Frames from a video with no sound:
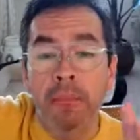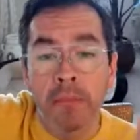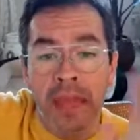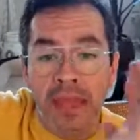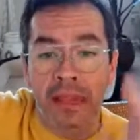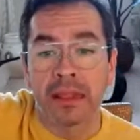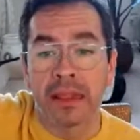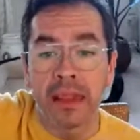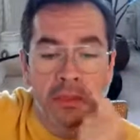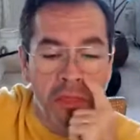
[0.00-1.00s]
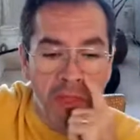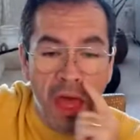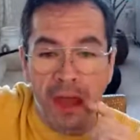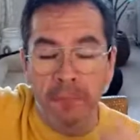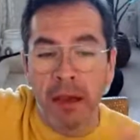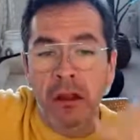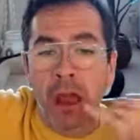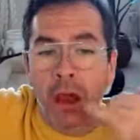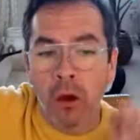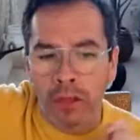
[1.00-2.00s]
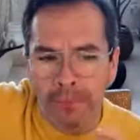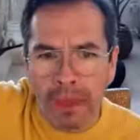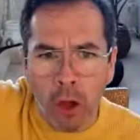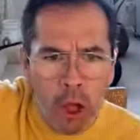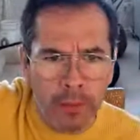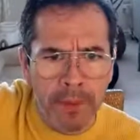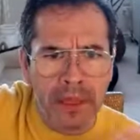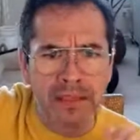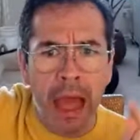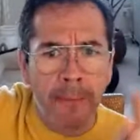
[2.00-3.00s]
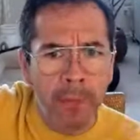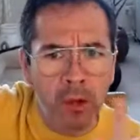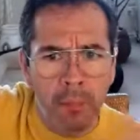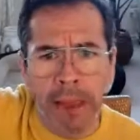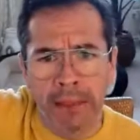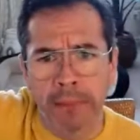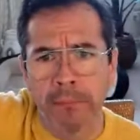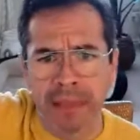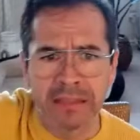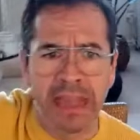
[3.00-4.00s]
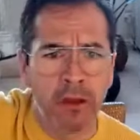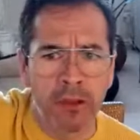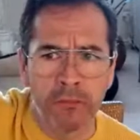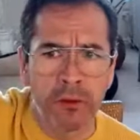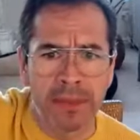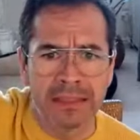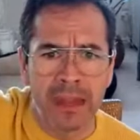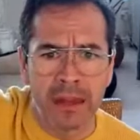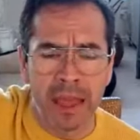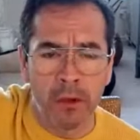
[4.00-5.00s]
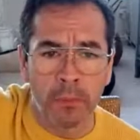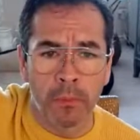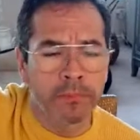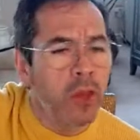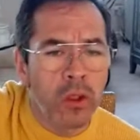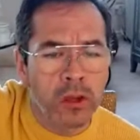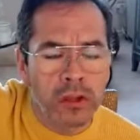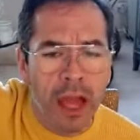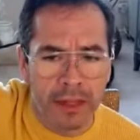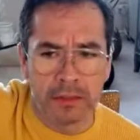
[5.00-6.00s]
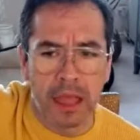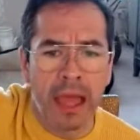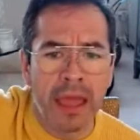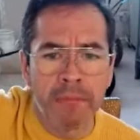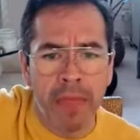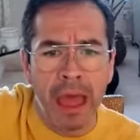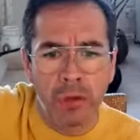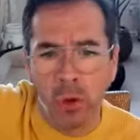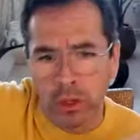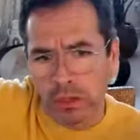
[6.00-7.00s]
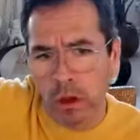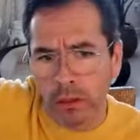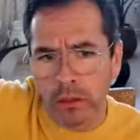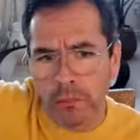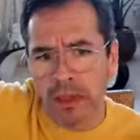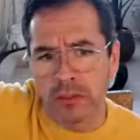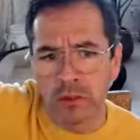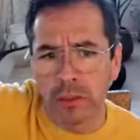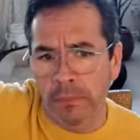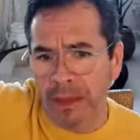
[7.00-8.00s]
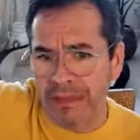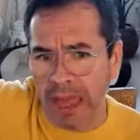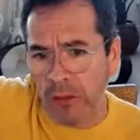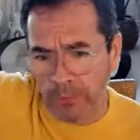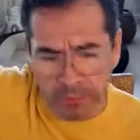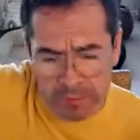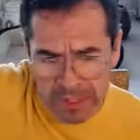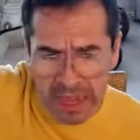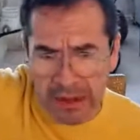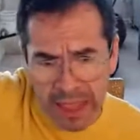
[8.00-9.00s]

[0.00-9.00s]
immediately thought about, oh, let me call him because I'm going to buy the best accounting firm in San Diego. No, you're not. I am not going to call you because you're the best accounting firm in